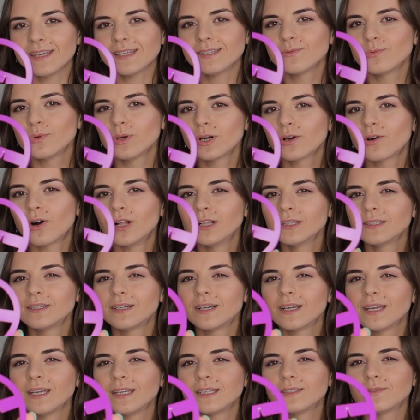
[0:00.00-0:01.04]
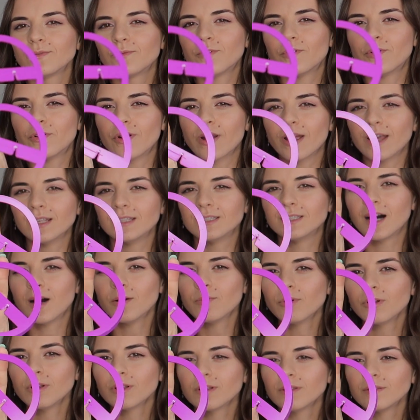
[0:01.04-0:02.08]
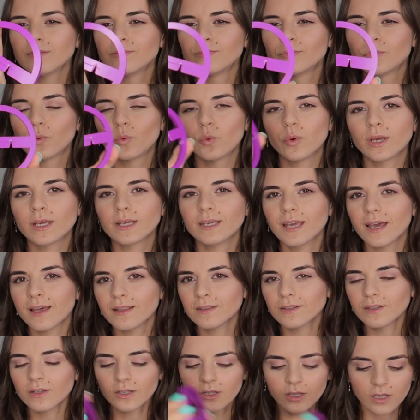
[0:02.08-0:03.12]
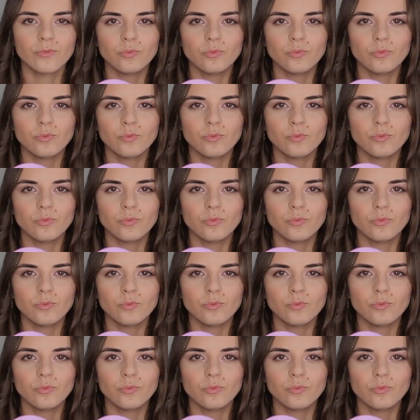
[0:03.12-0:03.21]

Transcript: this wick holder is for a double wick candle.